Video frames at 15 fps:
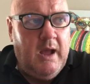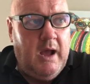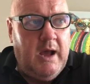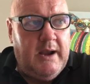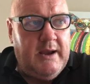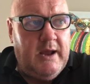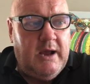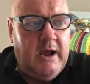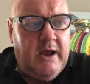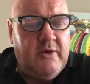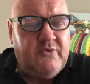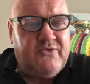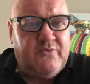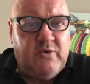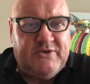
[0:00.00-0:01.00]
And
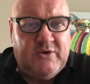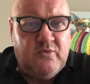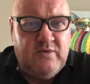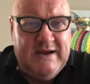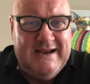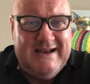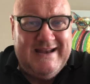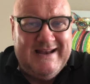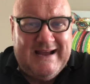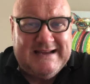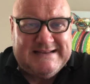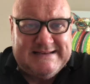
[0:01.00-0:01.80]
it was a really nice,